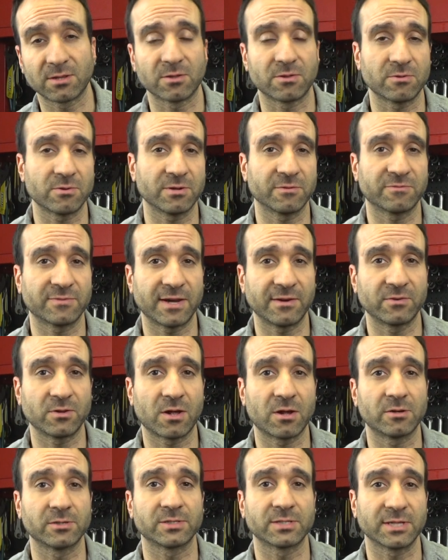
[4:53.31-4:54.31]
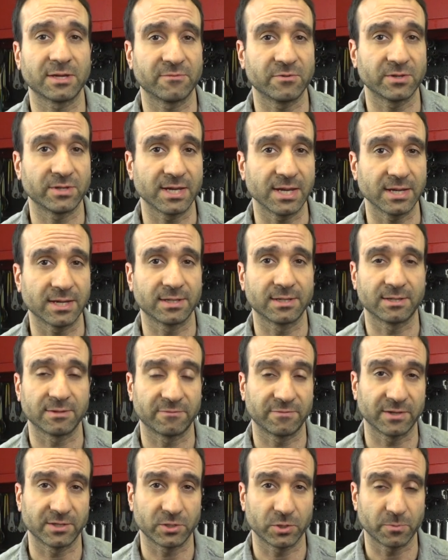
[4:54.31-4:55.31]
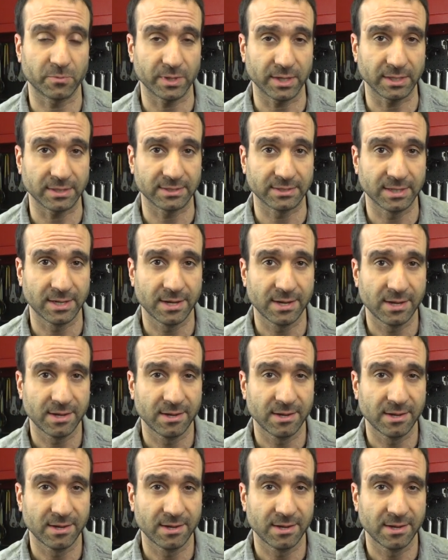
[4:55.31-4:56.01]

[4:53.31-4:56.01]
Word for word: to thirty-five dollars, give or take, to fix your brakes.